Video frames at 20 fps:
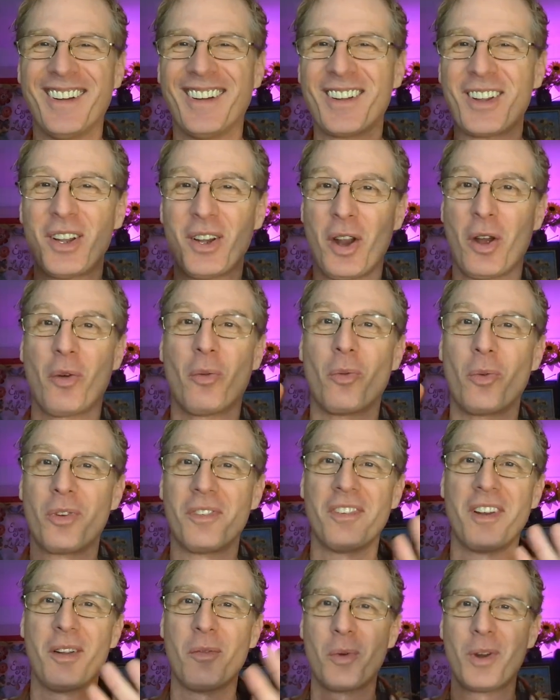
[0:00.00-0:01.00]
you know,
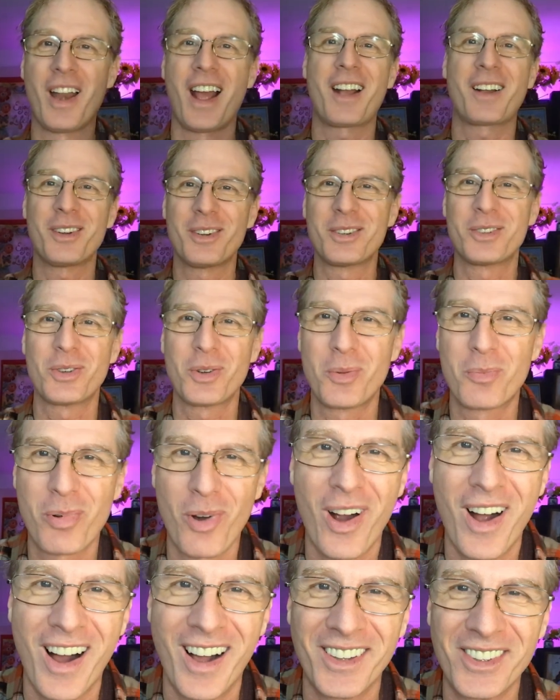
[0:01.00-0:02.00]
we're, we're not going to do
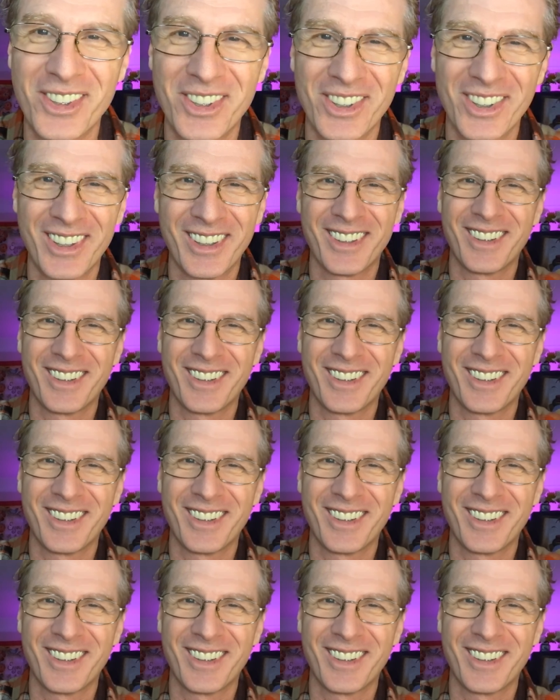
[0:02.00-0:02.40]
bronze.